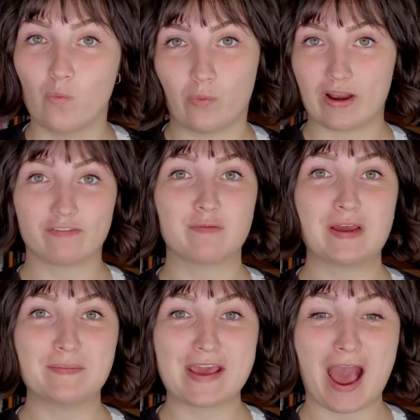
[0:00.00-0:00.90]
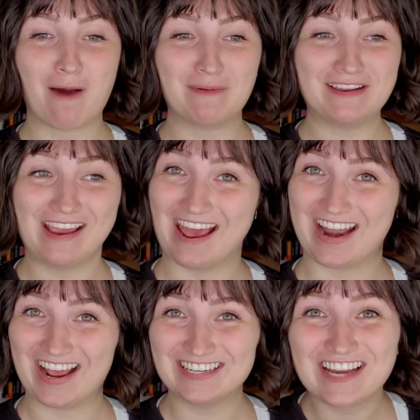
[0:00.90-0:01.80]
whatever made me happy, and
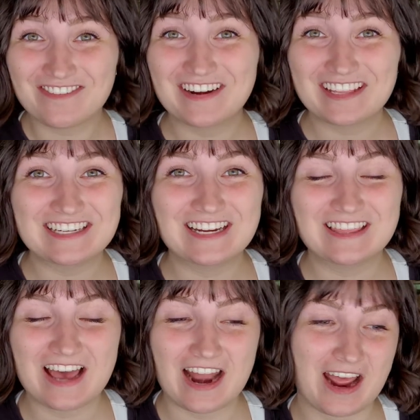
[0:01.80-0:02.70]
I definitely did that.